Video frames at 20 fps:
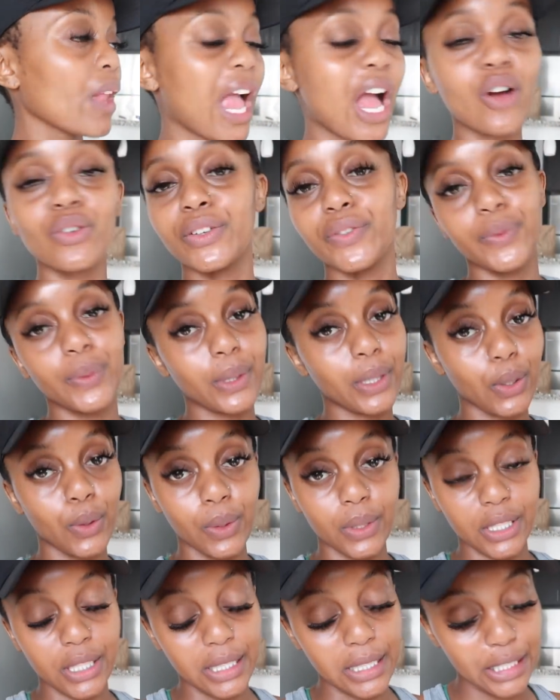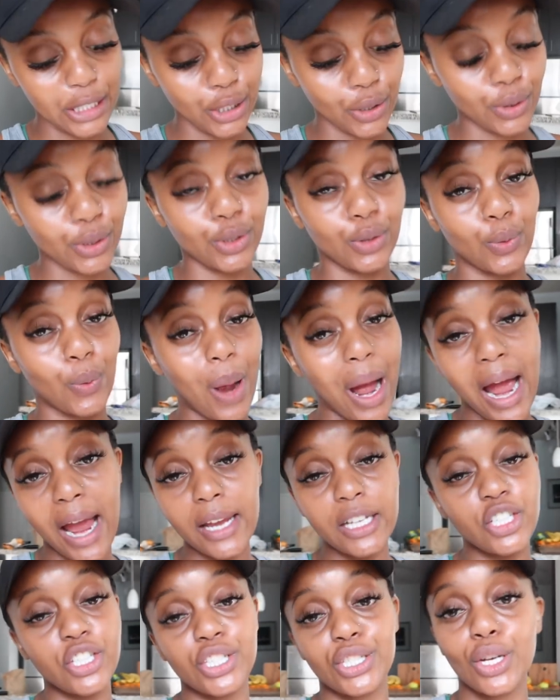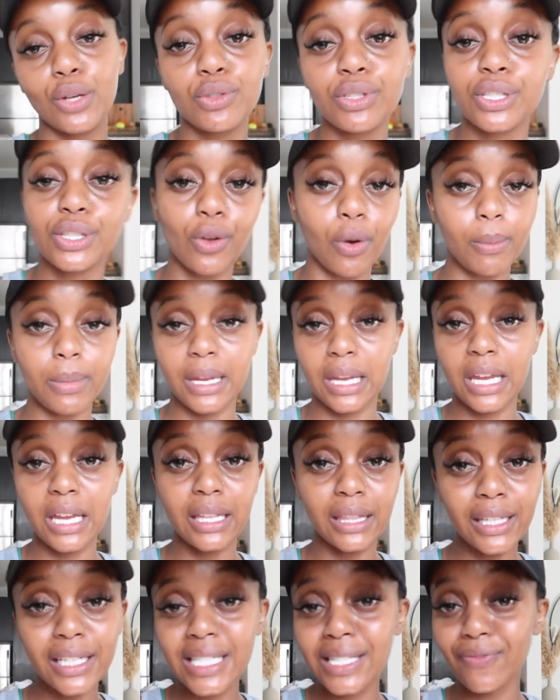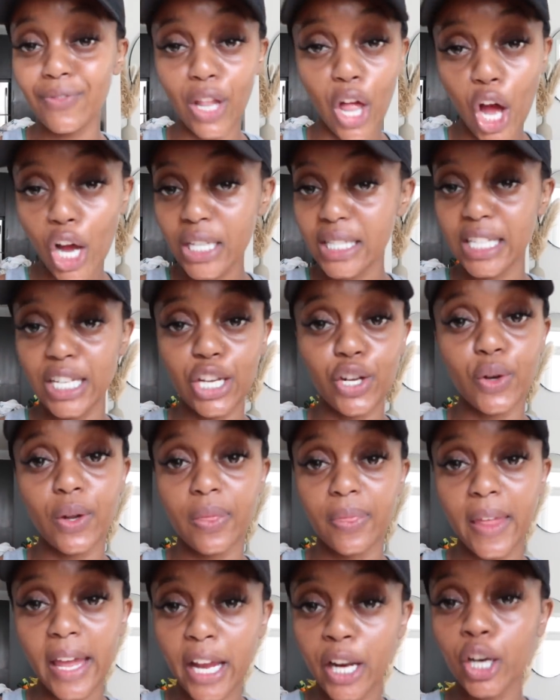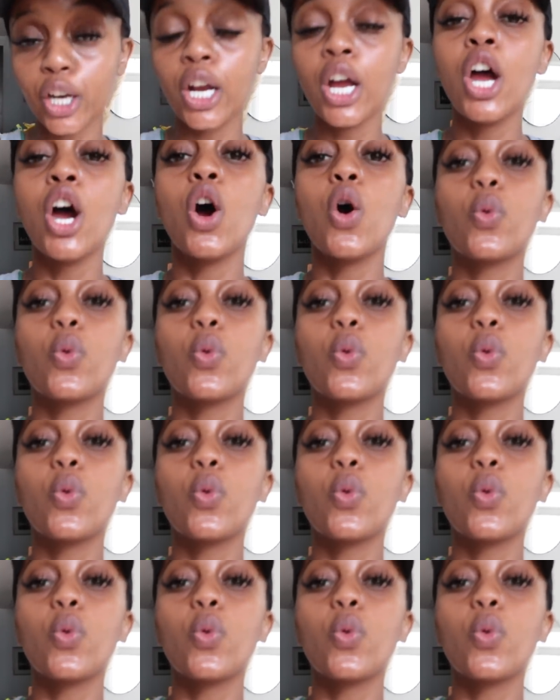I don't even wanna go into details to why. Just know she's gonna be in these vlogs here and there.